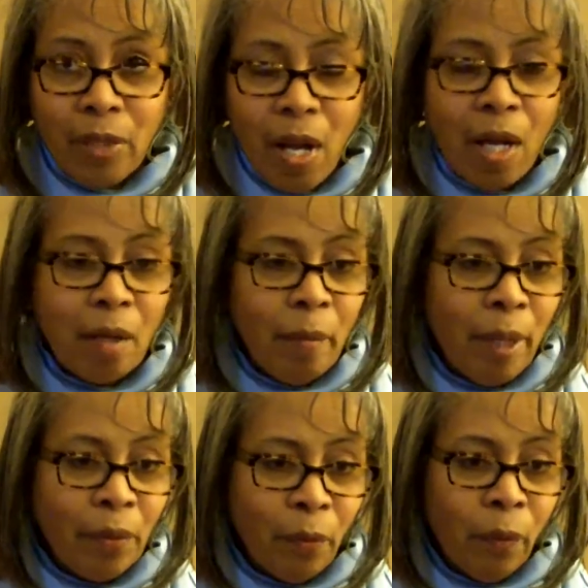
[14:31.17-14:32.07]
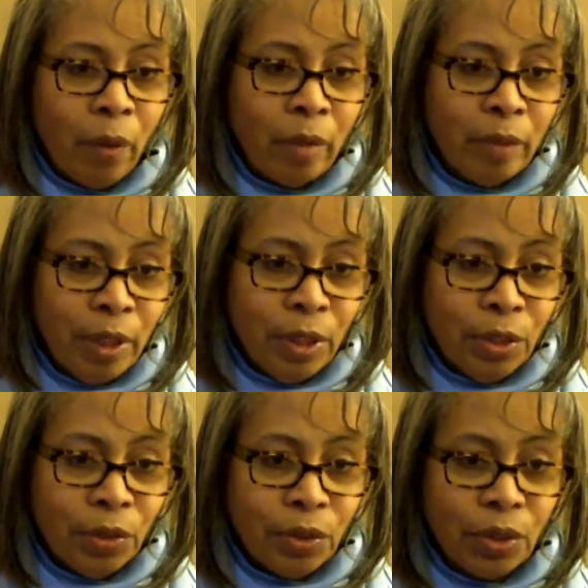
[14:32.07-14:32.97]
talk about the work of
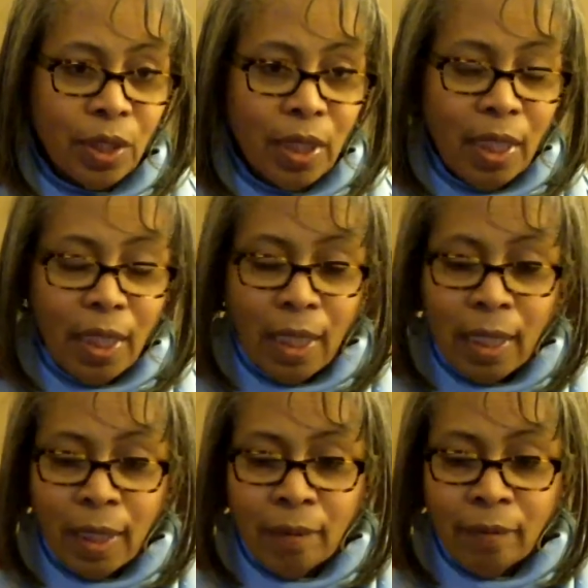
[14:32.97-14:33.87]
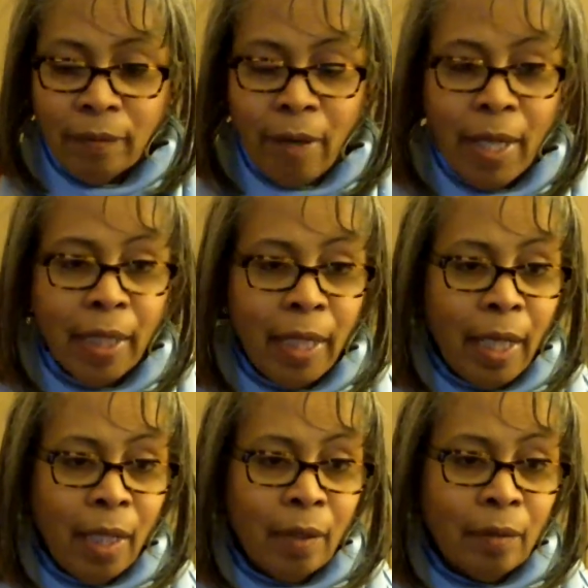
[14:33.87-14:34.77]
teachers. Right
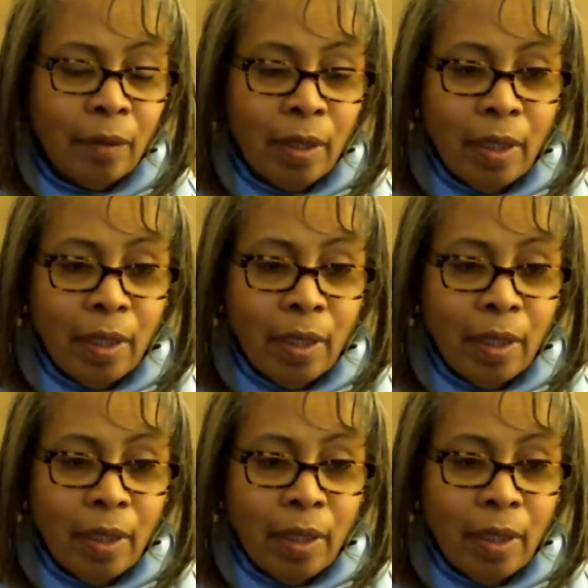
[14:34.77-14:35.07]
now,